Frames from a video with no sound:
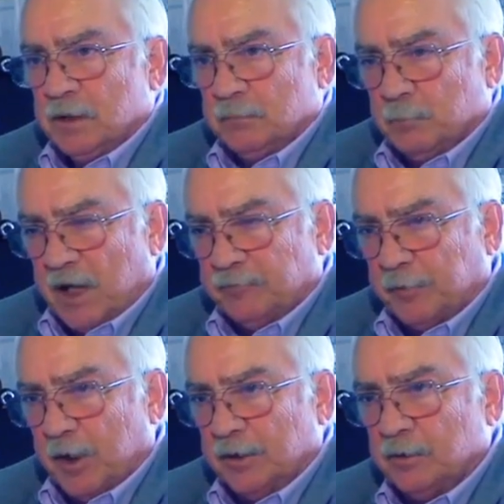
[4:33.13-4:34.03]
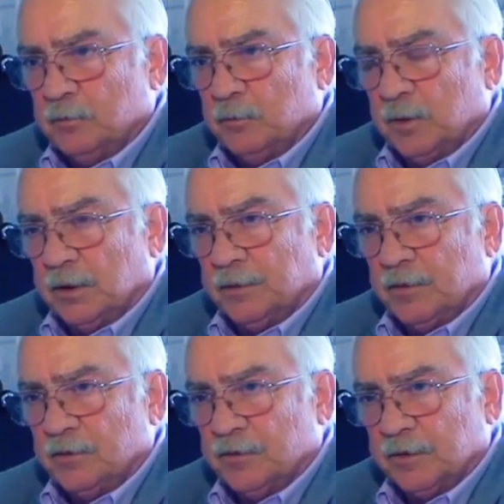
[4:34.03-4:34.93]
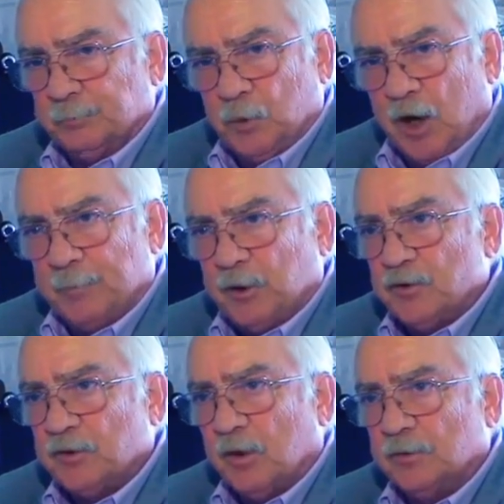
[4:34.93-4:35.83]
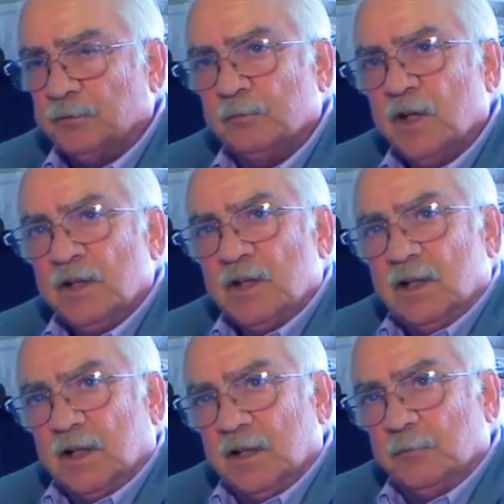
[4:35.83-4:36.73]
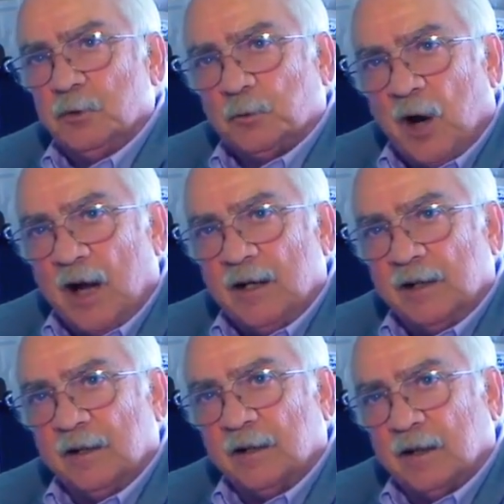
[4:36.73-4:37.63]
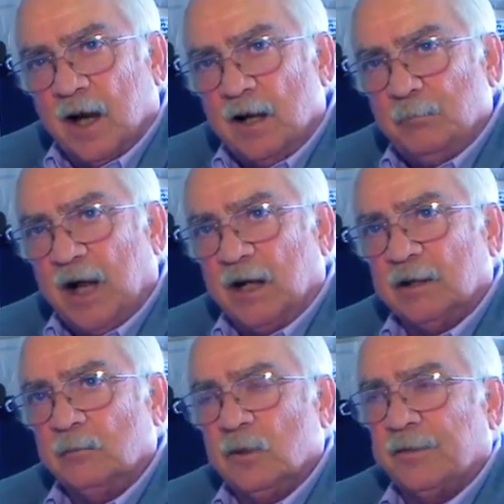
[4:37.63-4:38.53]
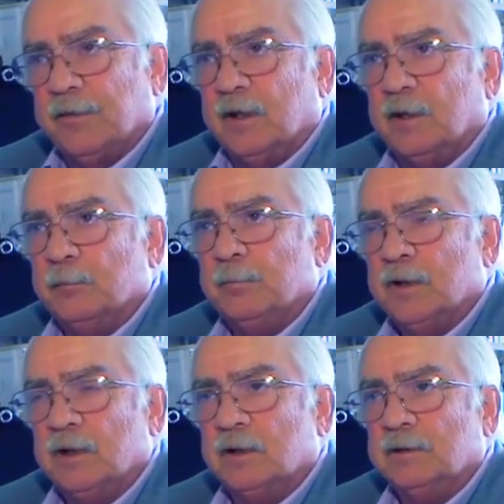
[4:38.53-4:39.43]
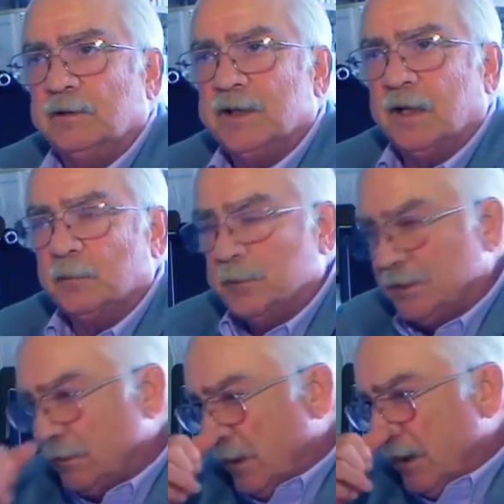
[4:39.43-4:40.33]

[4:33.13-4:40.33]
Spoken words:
my friend is a crop consultant, and he was riding in a combine with a gentleman,